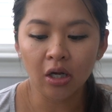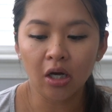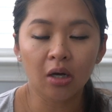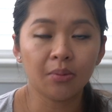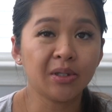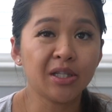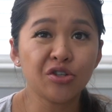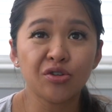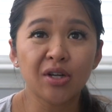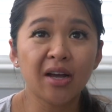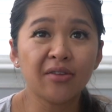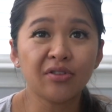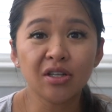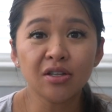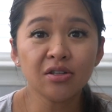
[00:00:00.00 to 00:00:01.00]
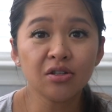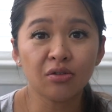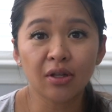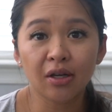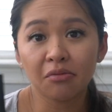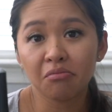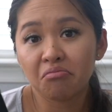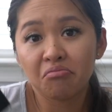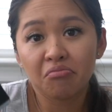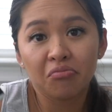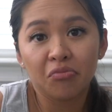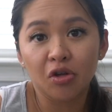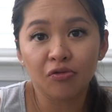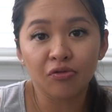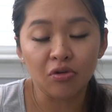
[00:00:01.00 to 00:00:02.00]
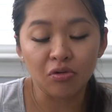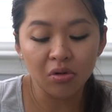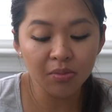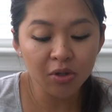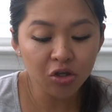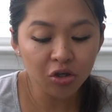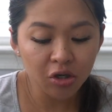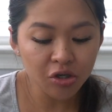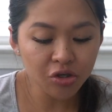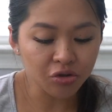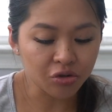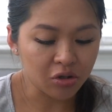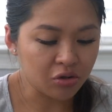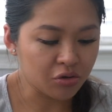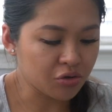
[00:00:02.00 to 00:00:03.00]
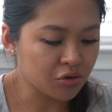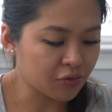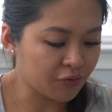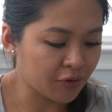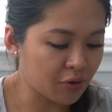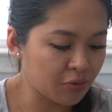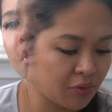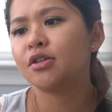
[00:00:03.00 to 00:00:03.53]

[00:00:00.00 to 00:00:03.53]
at least you have this so that your phone can be charged. You can use your phone.